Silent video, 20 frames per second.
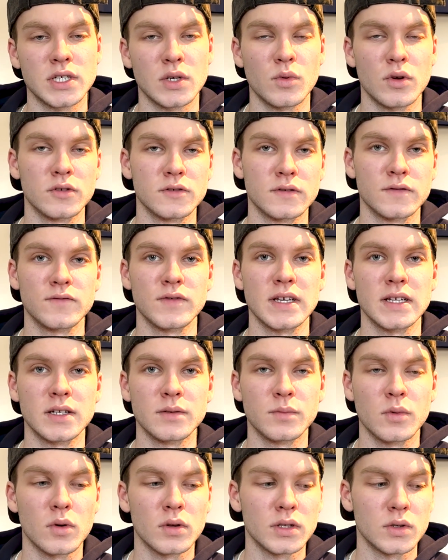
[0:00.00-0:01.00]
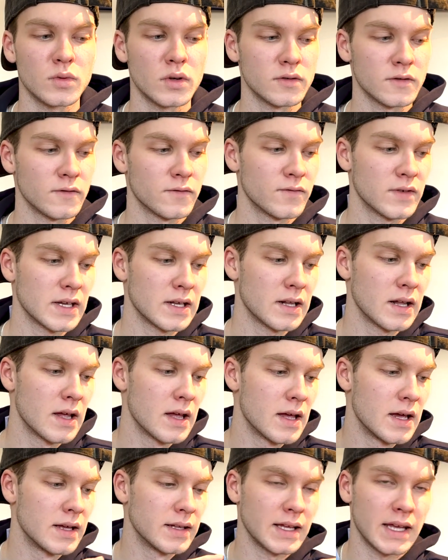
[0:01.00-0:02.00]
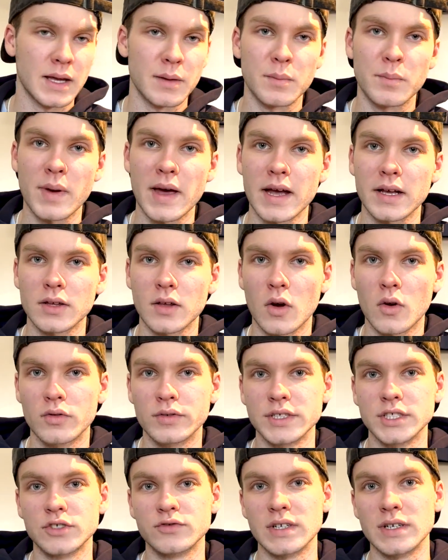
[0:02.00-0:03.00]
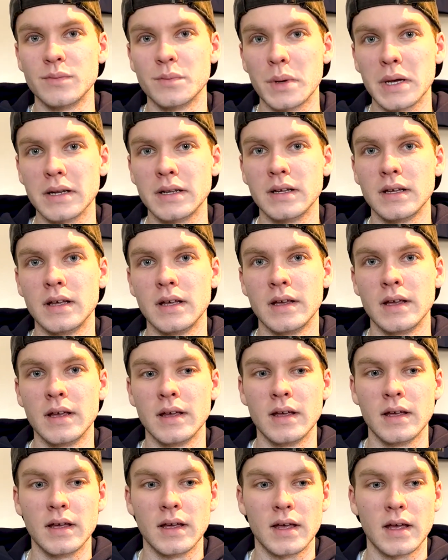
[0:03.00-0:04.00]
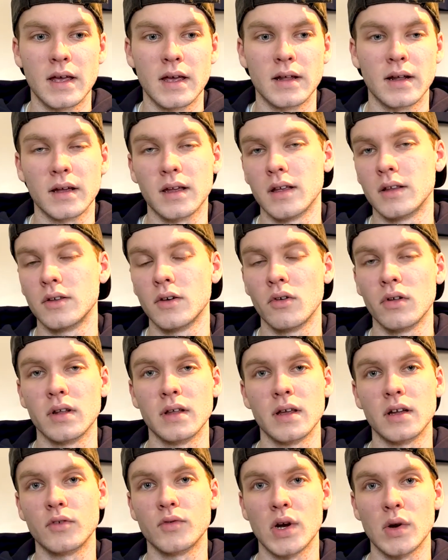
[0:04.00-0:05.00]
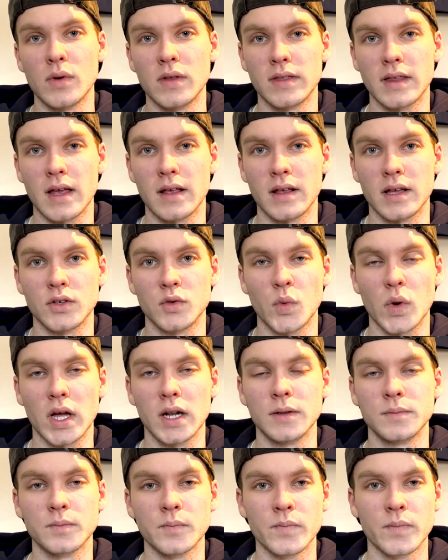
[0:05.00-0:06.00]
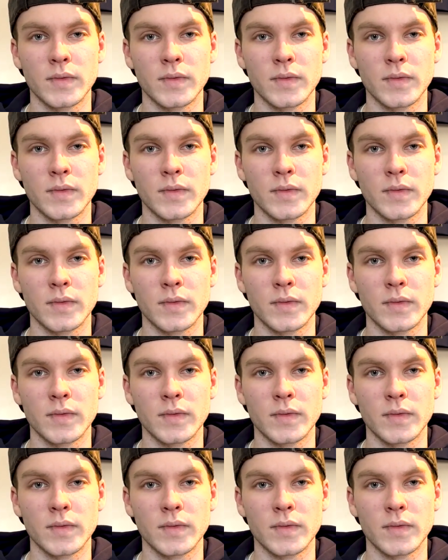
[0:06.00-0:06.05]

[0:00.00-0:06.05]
They want to feel the ball, they want to feel the impact on the string bed. Uh, and I can totally agree with that as well.